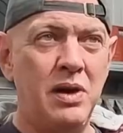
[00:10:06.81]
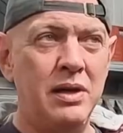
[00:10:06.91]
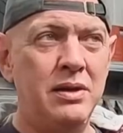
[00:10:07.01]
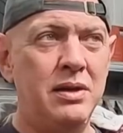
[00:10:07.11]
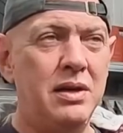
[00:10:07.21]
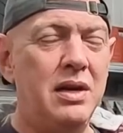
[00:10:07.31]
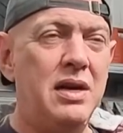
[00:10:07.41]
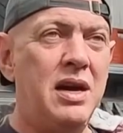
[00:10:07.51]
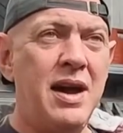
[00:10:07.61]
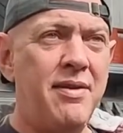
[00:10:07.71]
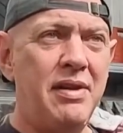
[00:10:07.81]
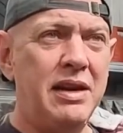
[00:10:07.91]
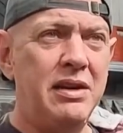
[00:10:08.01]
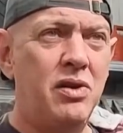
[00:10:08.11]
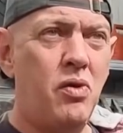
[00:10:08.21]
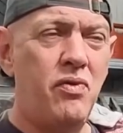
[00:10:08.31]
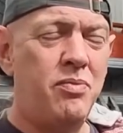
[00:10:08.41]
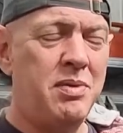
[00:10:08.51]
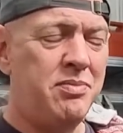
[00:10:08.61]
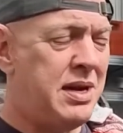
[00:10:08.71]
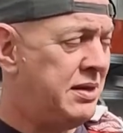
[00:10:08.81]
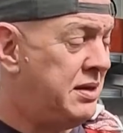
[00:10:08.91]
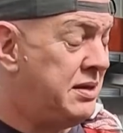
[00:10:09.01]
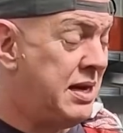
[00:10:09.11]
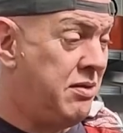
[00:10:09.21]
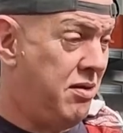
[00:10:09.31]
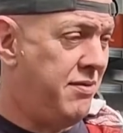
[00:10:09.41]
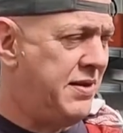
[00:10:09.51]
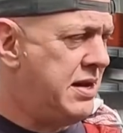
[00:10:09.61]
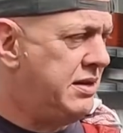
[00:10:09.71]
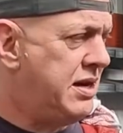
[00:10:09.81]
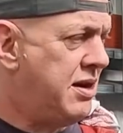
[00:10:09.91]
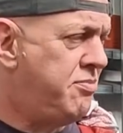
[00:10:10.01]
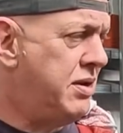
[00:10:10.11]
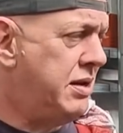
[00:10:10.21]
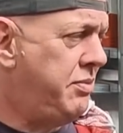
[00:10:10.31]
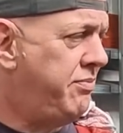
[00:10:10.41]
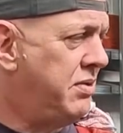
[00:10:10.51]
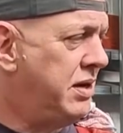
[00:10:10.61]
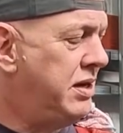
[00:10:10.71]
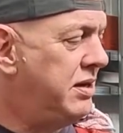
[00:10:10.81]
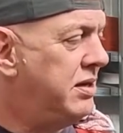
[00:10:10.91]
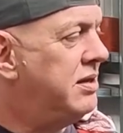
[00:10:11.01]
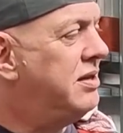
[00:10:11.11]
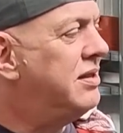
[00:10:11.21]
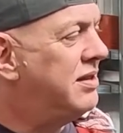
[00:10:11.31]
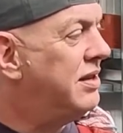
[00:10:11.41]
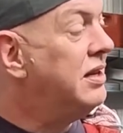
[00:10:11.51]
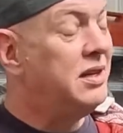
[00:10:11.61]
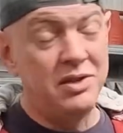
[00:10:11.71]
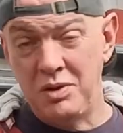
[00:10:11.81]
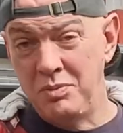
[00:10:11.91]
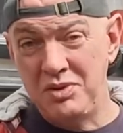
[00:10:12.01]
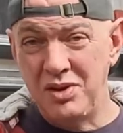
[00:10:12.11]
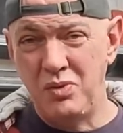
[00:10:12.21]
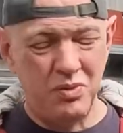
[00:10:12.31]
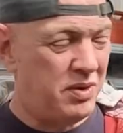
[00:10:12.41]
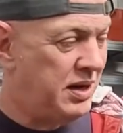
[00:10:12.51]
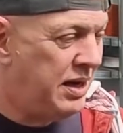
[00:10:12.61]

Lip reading: one, I haven't had a call from him yet to say, oh, I found it, I'll bring it with me. So I'm just going to order one